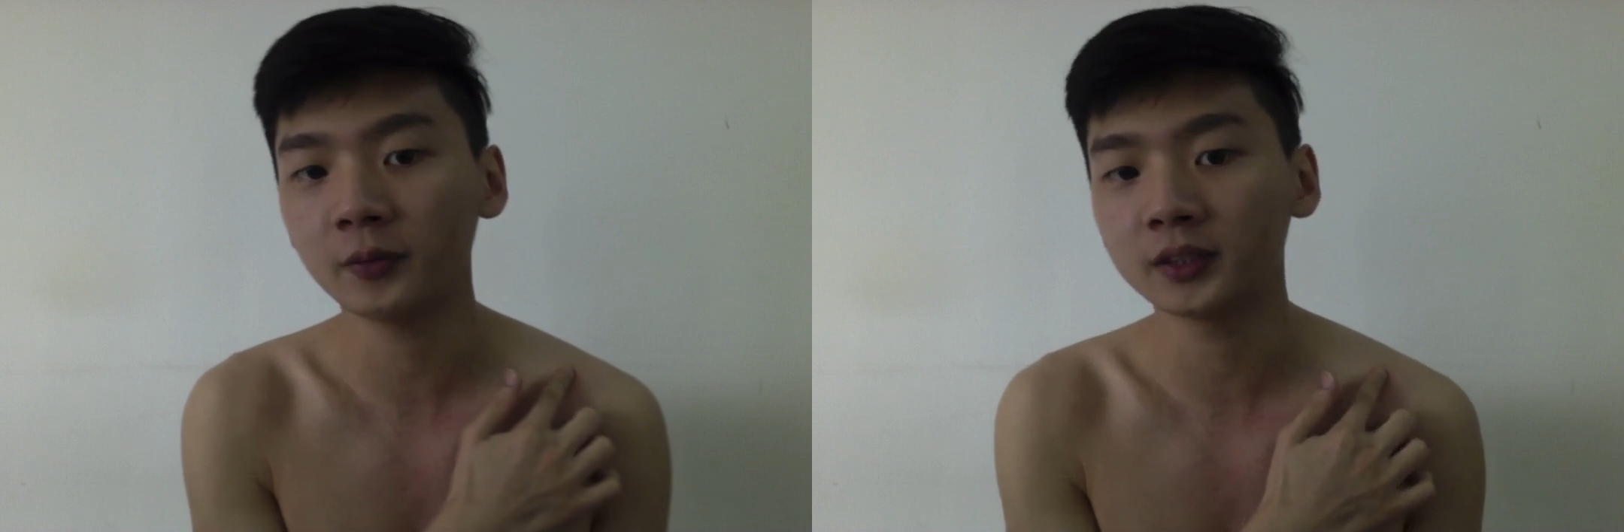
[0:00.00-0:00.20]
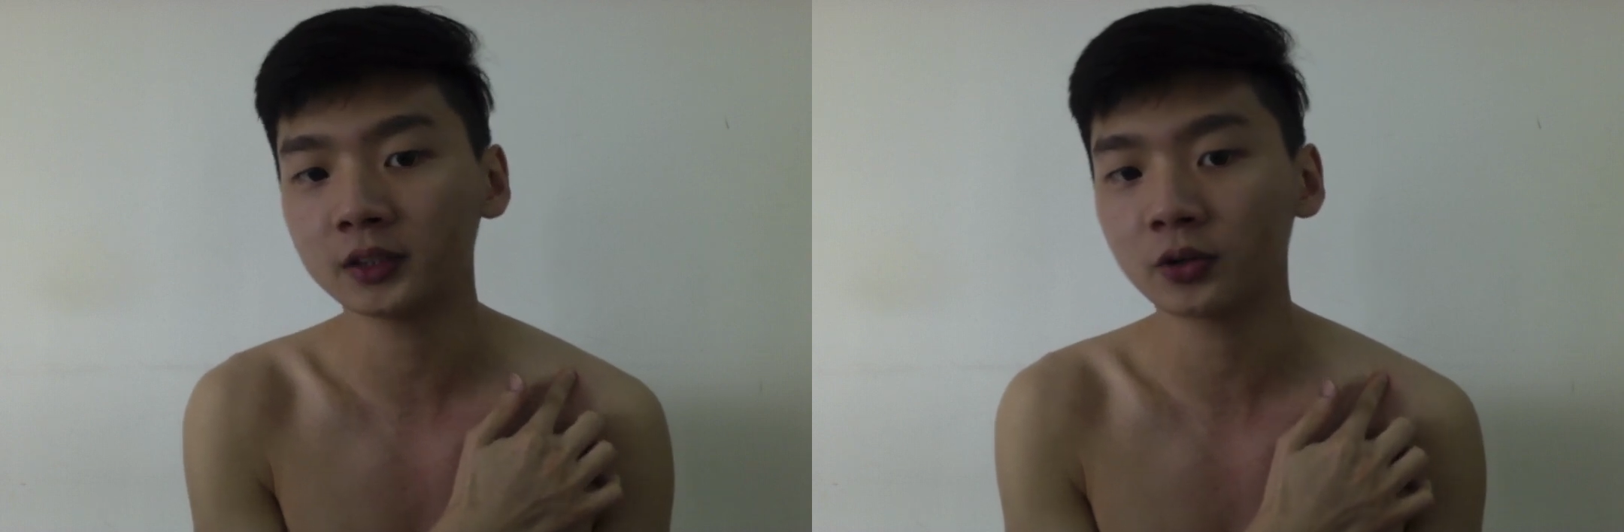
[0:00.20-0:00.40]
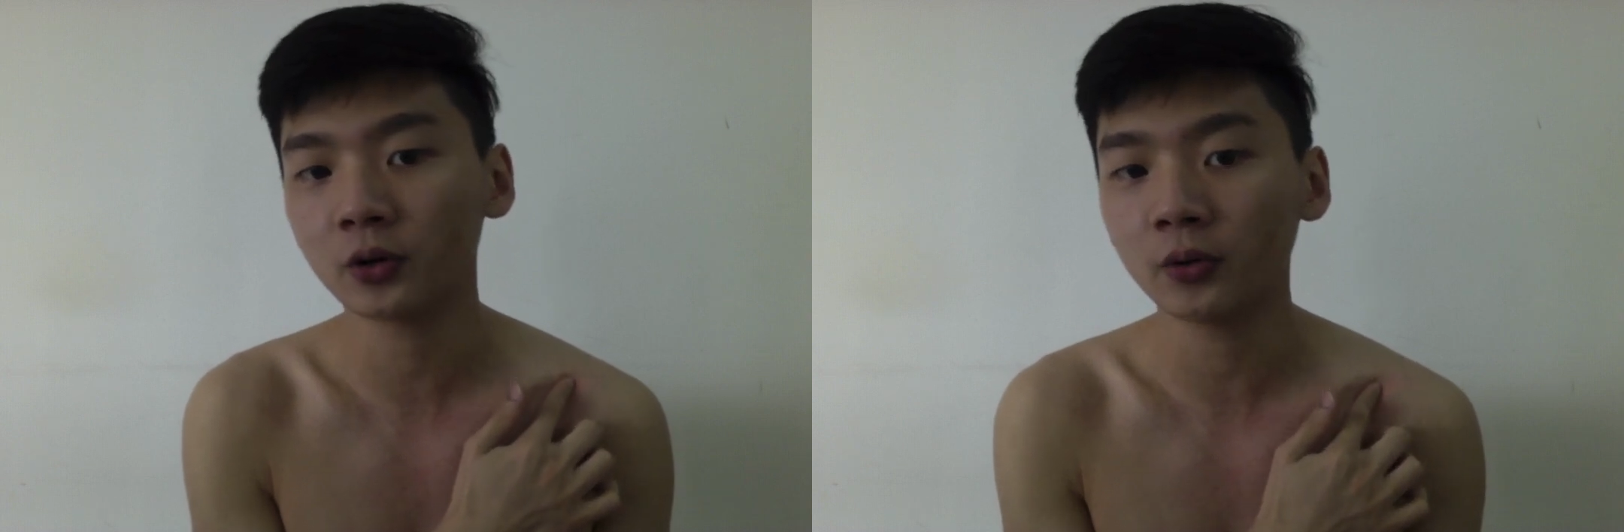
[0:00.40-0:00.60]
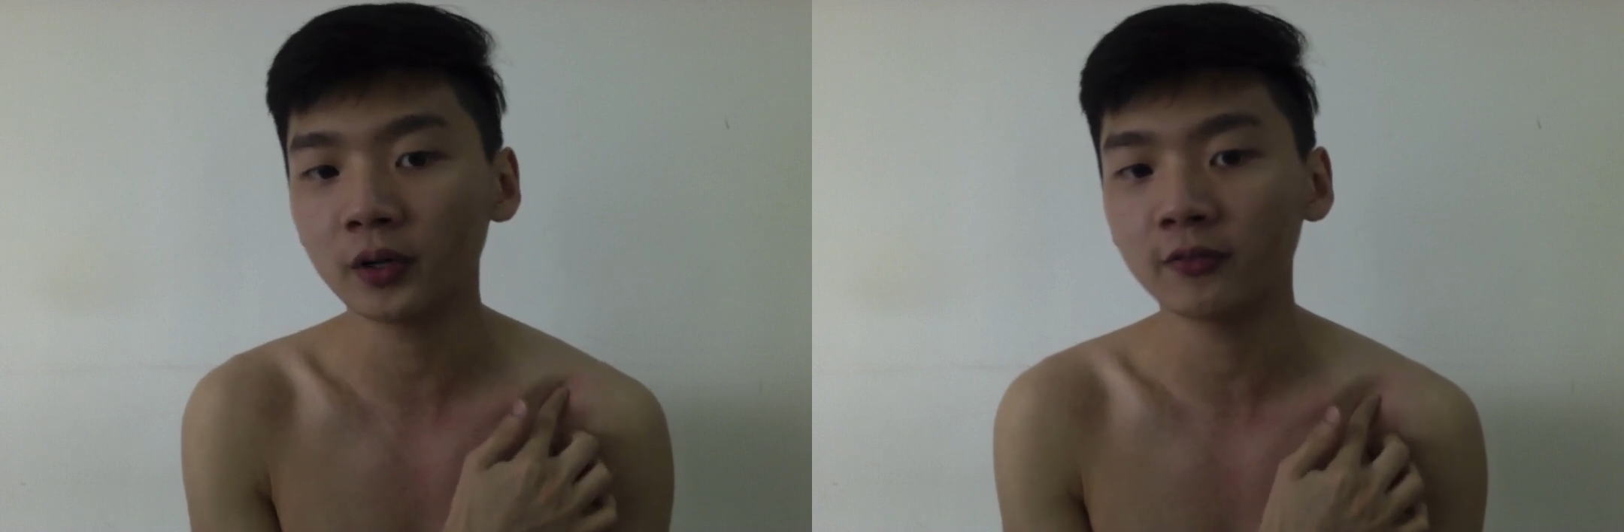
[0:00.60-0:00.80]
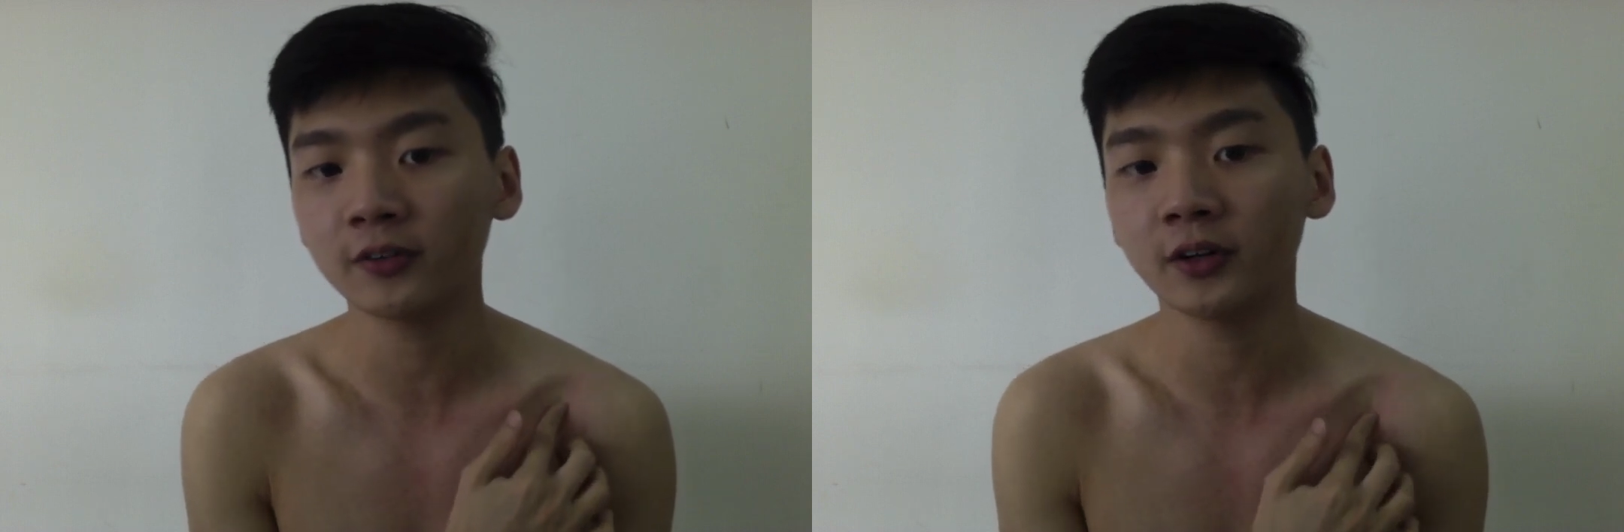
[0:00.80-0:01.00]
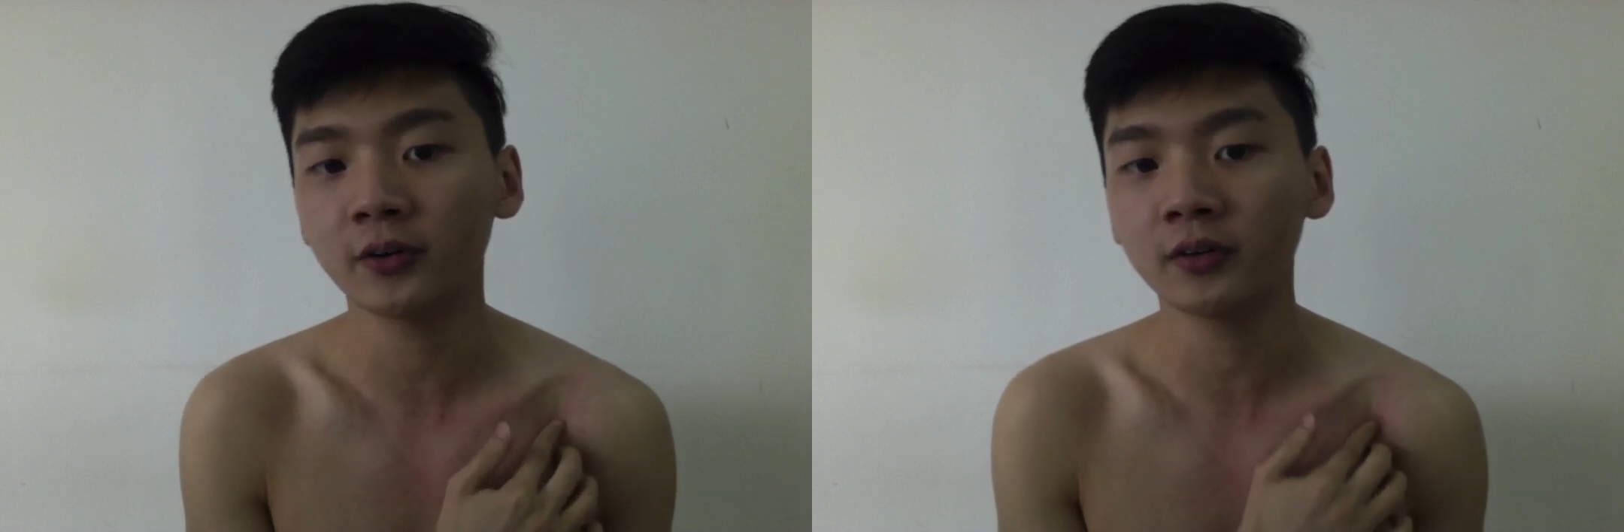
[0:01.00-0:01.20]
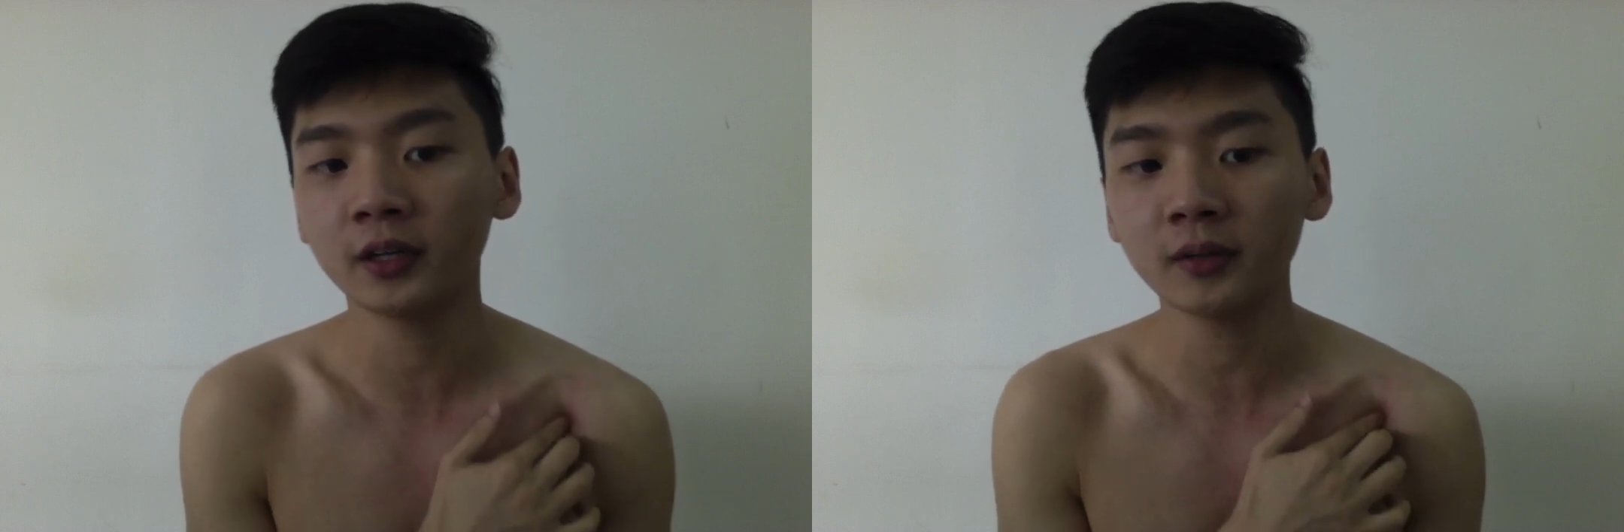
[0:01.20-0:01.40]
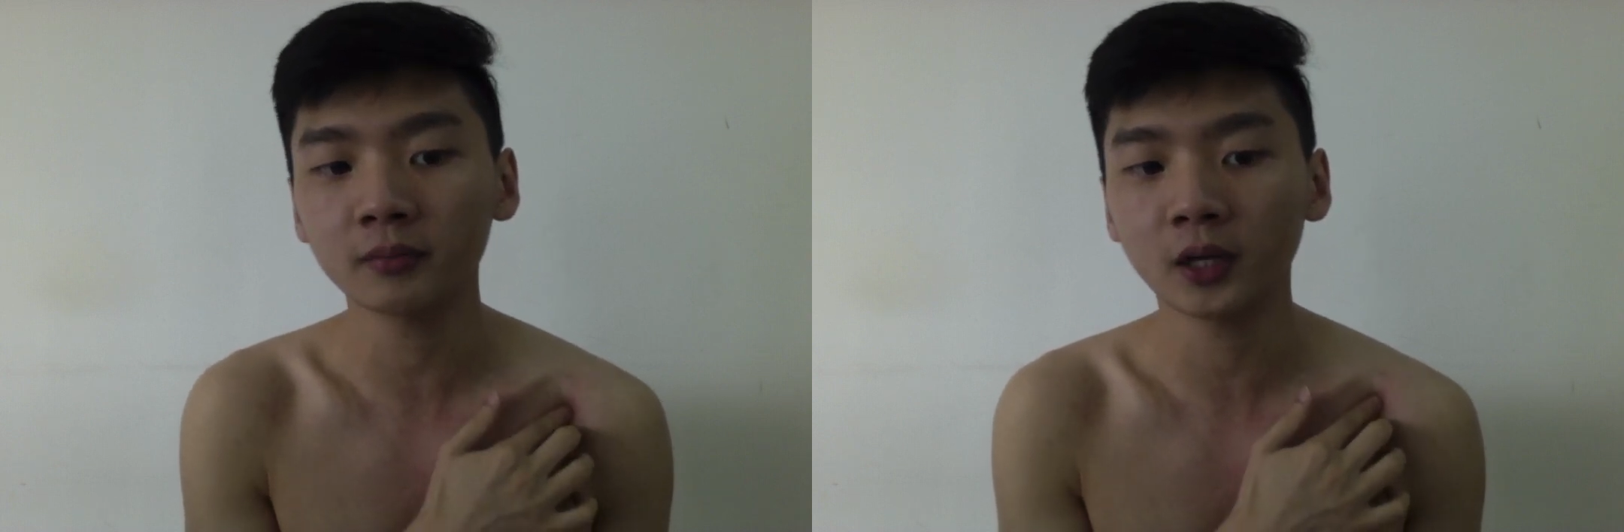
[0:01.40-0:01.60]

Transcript: just go inferiorly,